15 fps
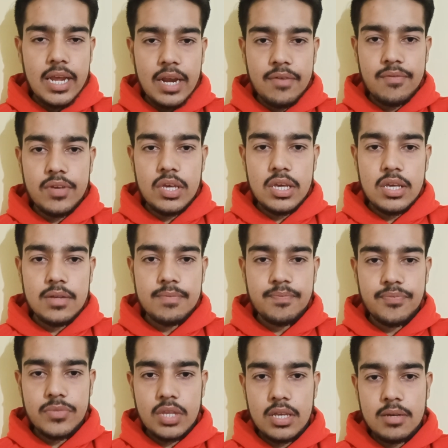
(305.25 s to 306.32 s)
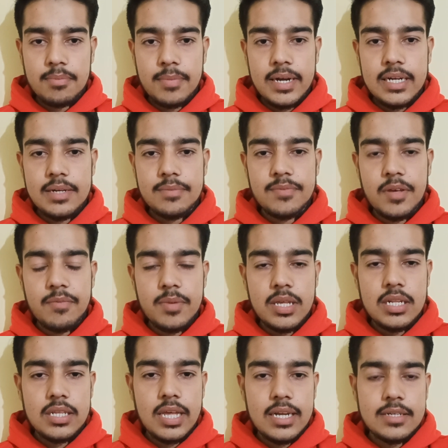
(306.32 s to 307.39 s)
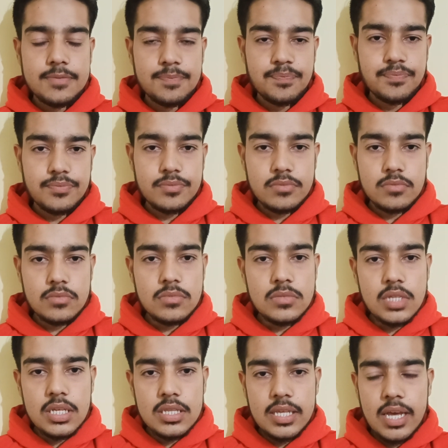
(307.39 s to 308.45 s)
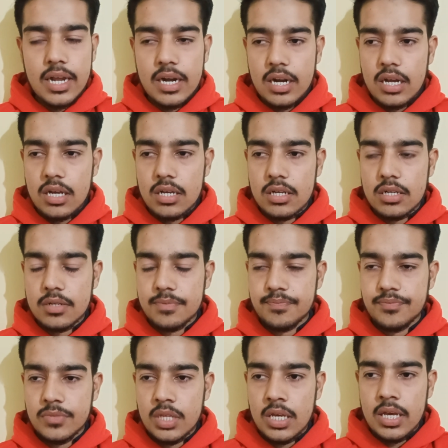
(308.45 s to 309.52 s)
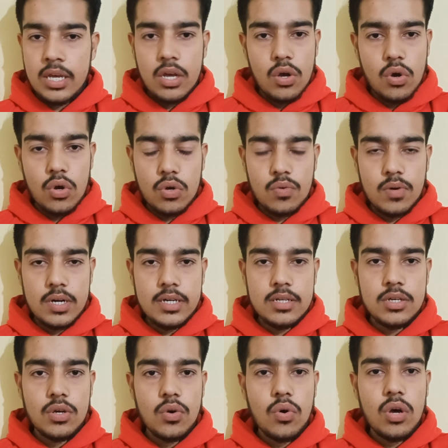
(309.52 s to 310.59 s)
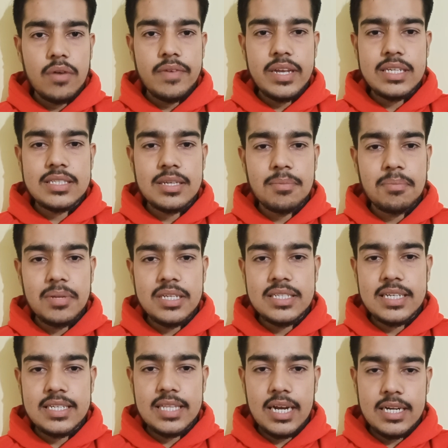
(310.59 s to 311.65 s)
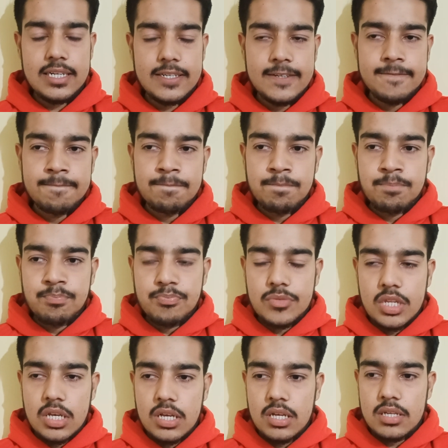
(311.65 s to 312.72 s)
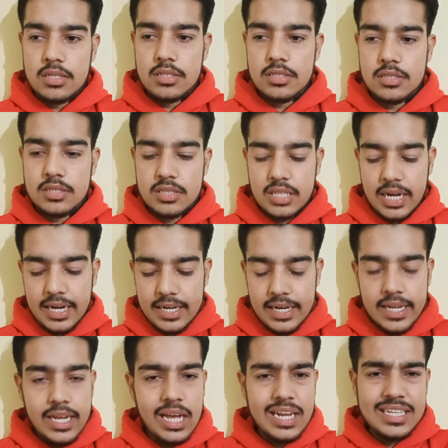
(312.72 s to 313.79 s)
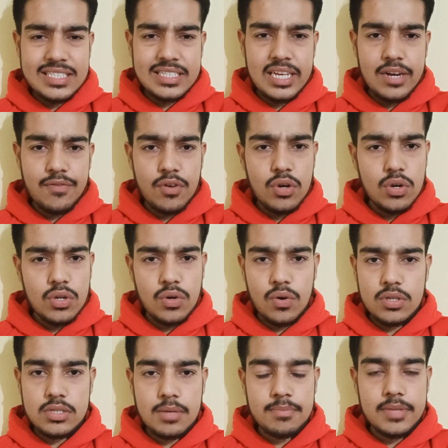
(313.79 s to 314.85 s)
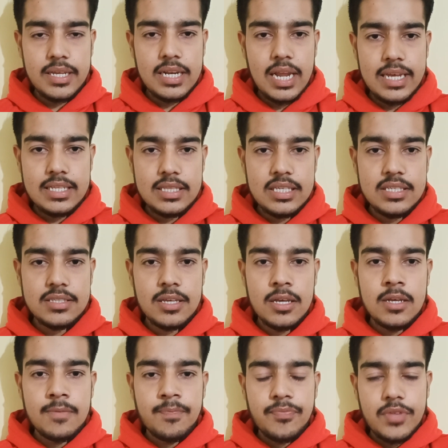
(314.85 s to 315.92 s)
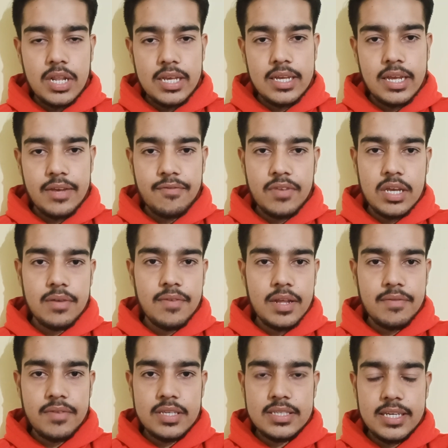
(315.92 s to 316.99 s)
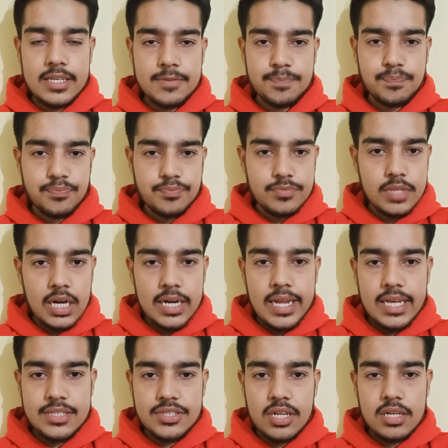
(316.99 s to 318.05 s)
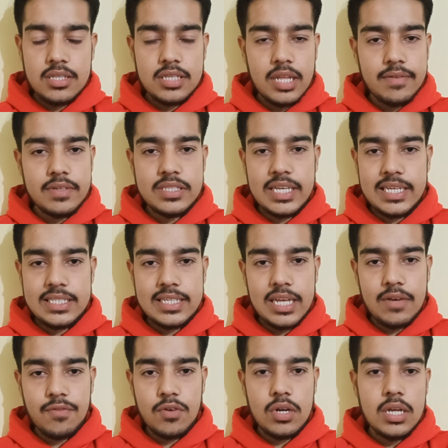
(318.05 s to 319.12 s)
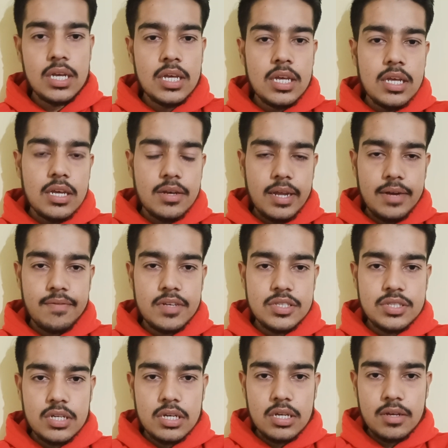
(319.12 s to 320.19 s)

and we mean that they are awkward, or we can simply say that uh, threatening, unskillful, or something like these. Like if we when we say dexter, then we say skillful, and which